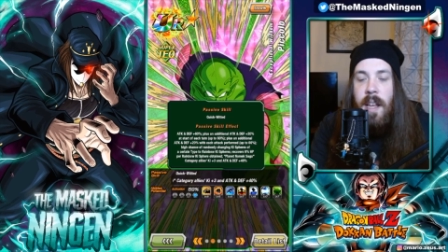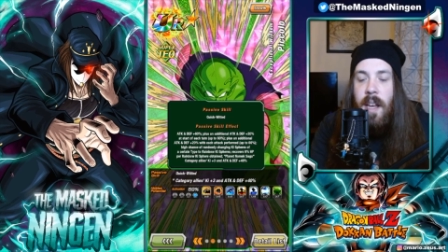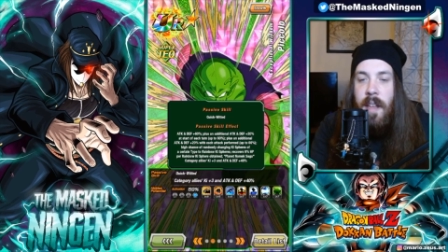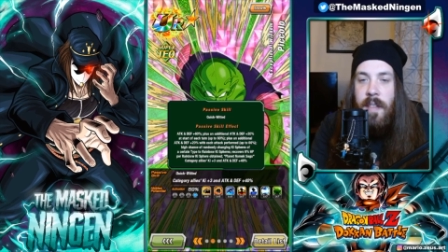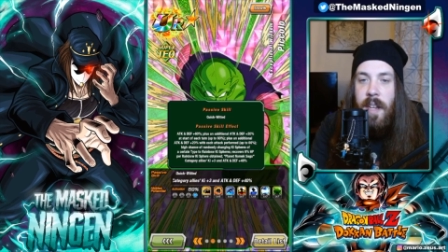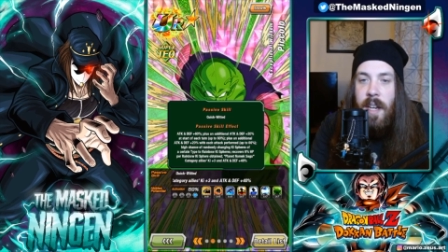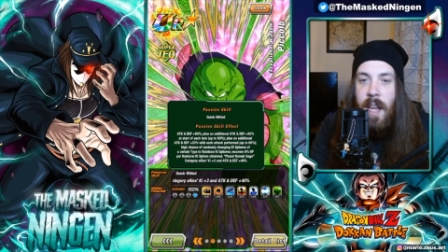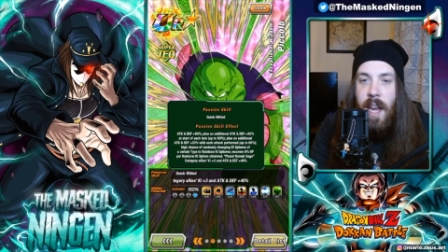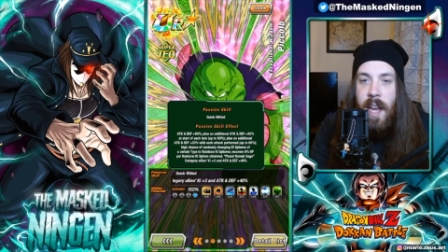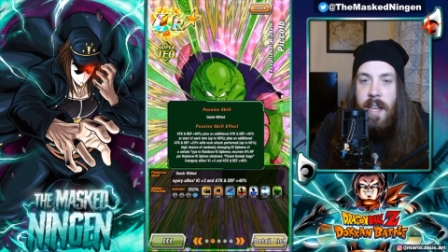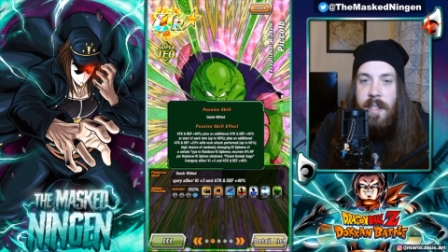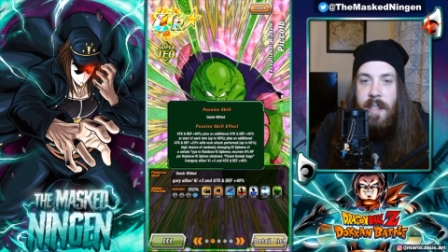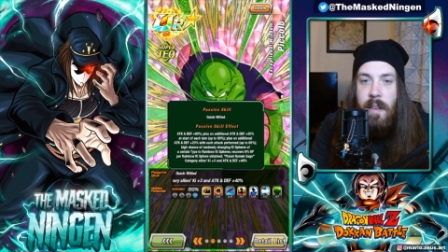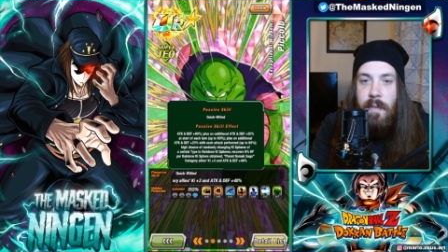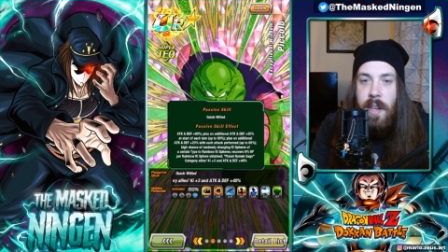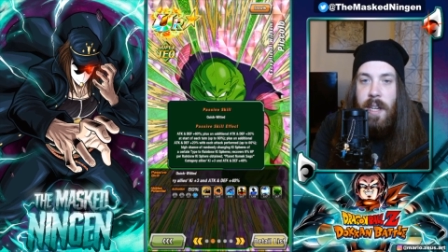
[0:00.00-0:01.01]
And then, yeah,
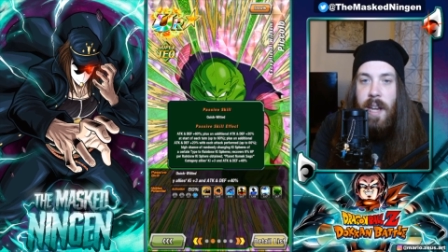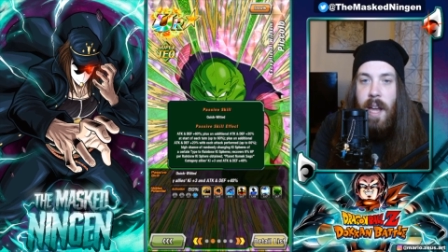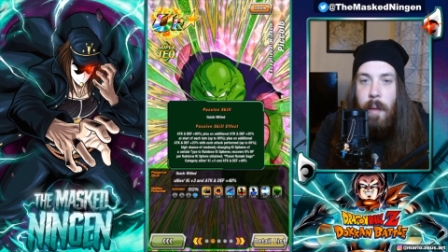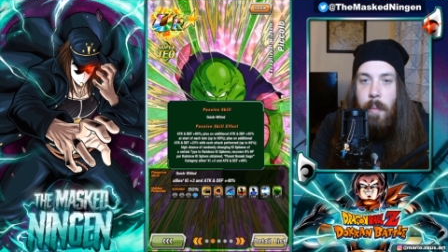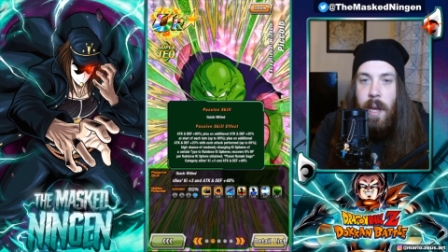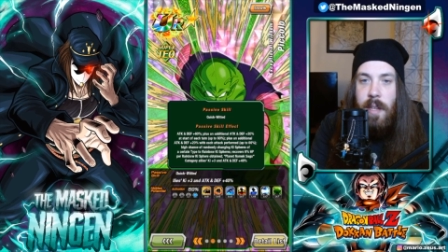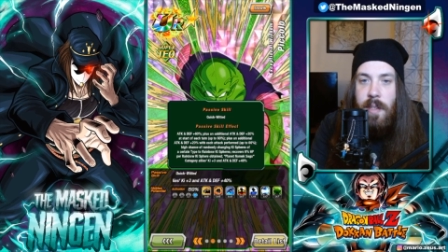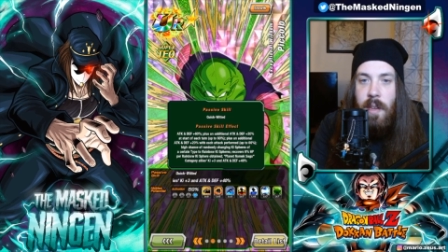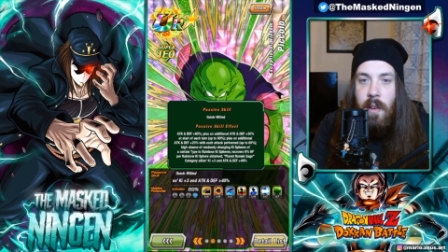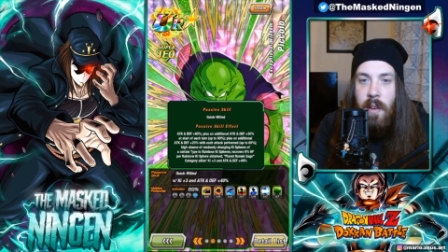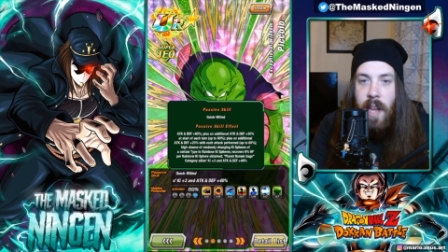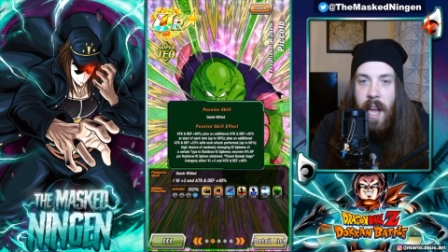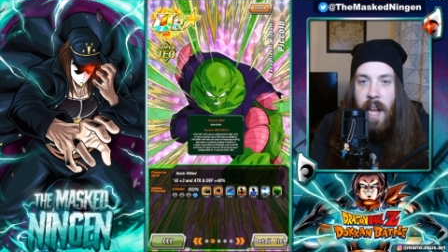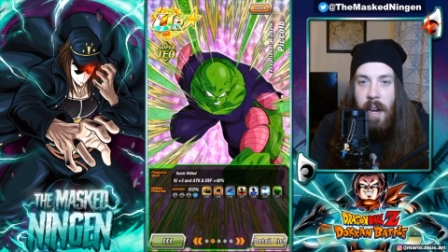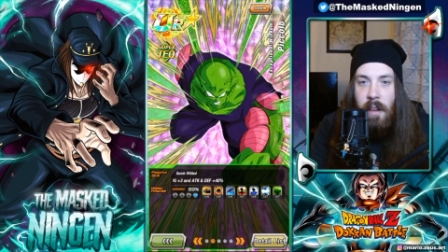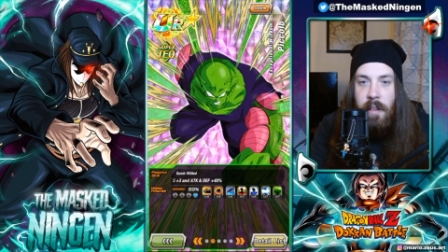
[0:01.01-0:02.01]
he's giving Namek
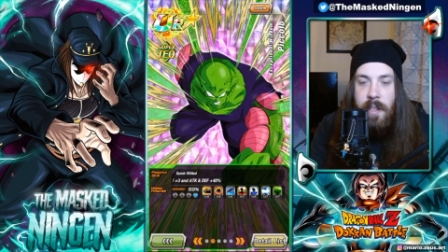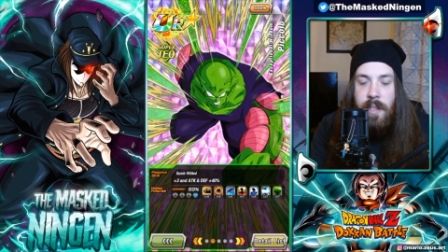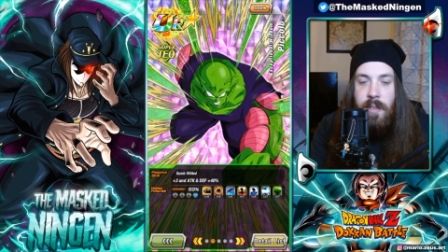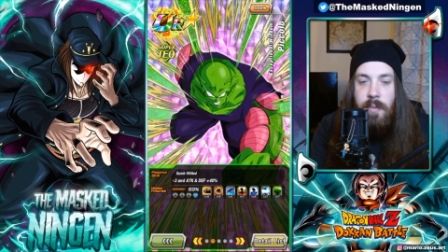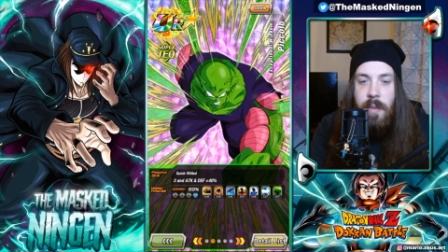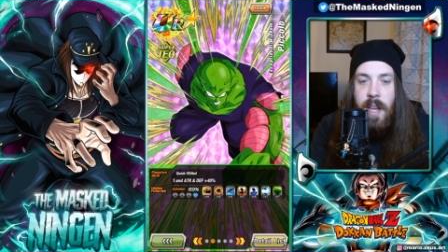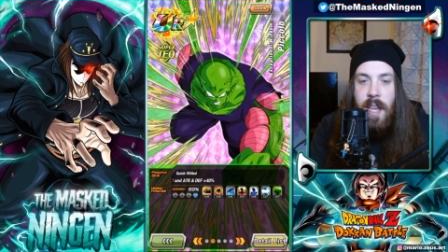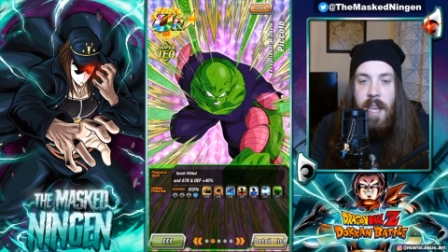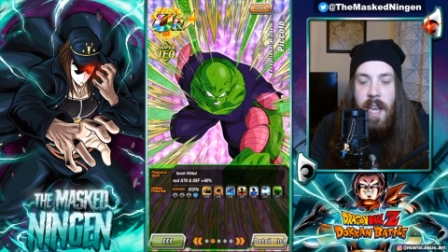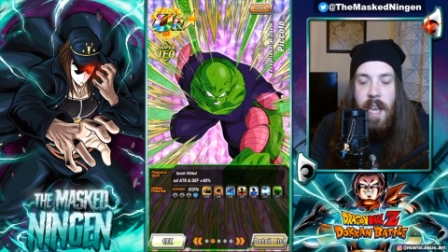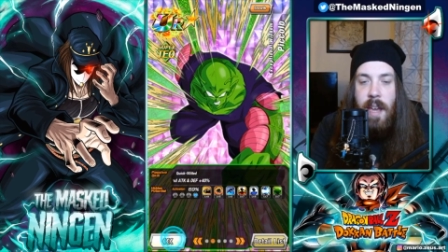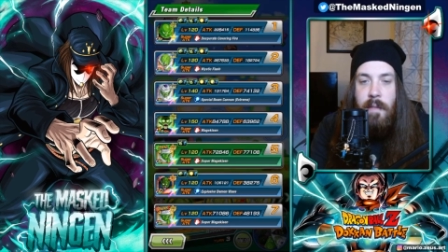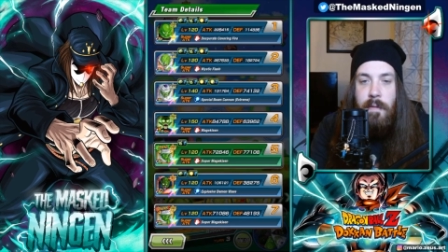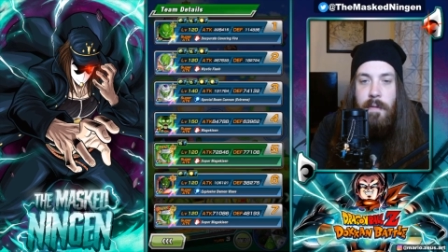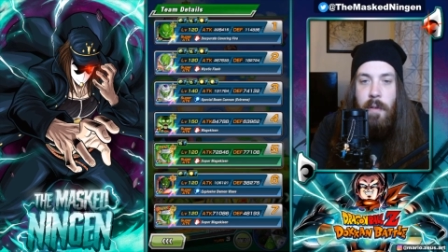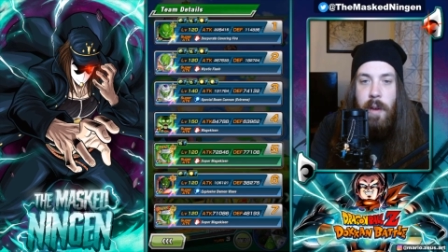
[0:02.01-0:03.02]
Saga allies 3 key
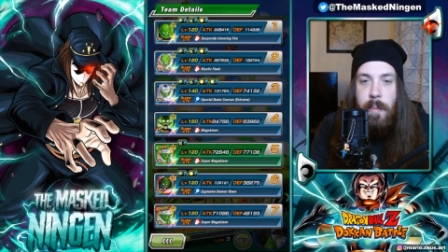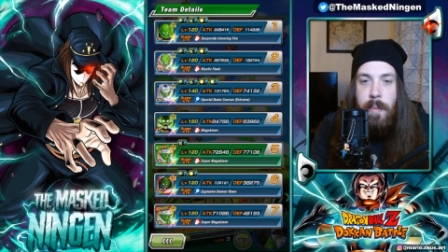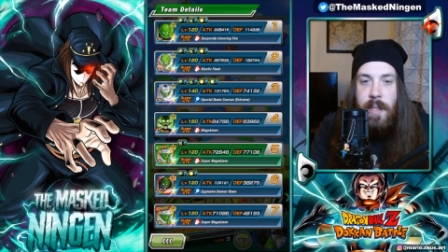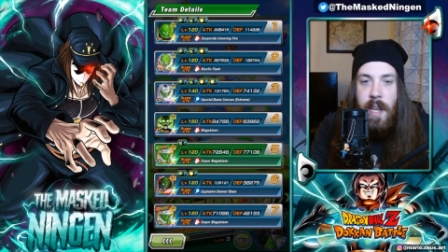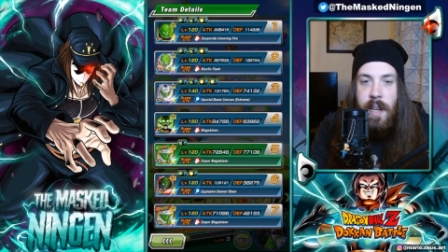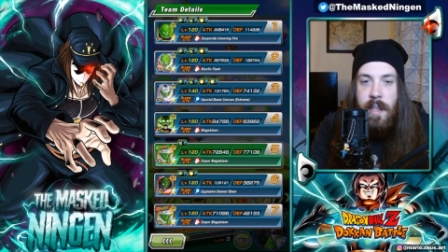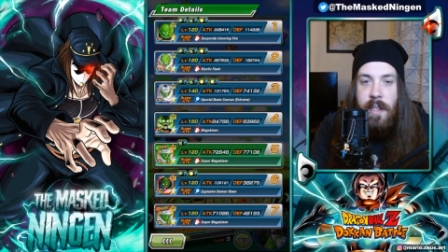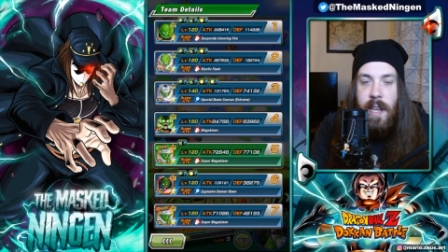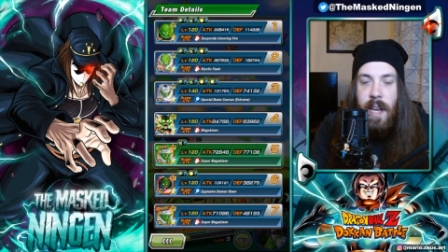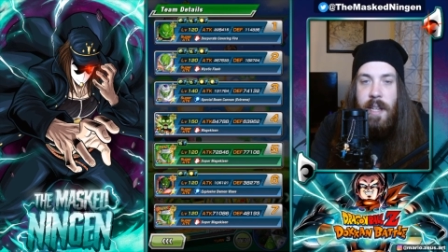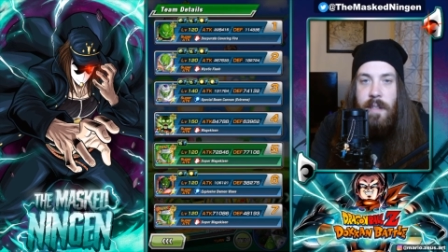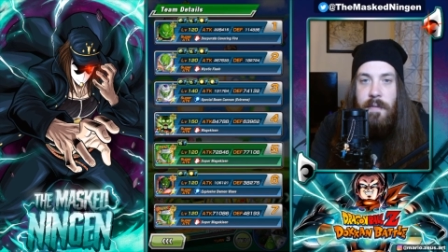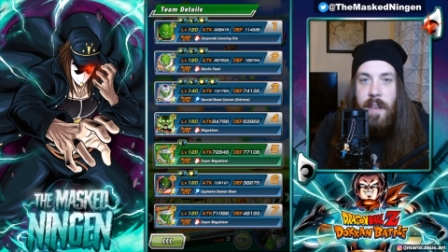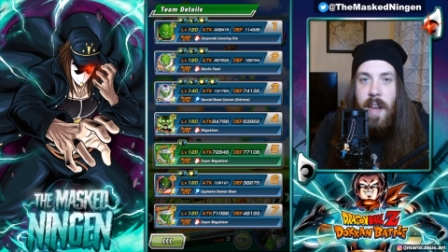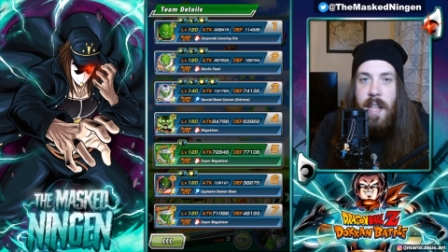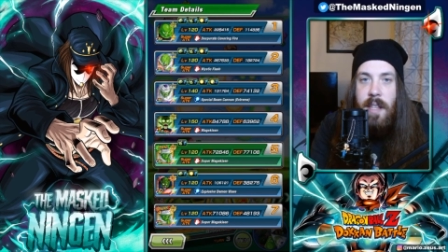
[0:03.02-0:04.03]
and 40% attack and
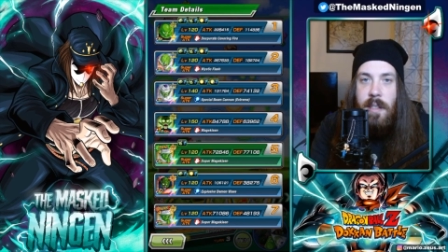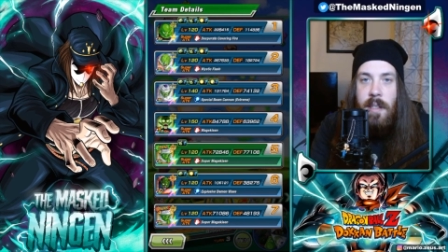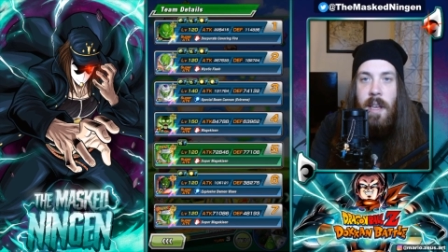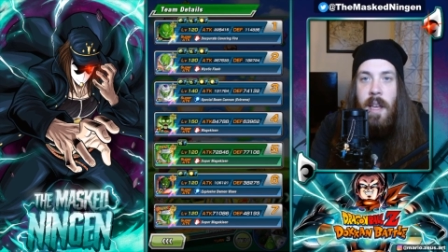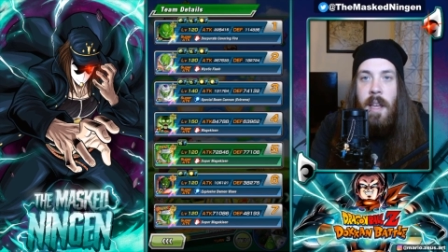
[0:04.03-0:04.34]
defense.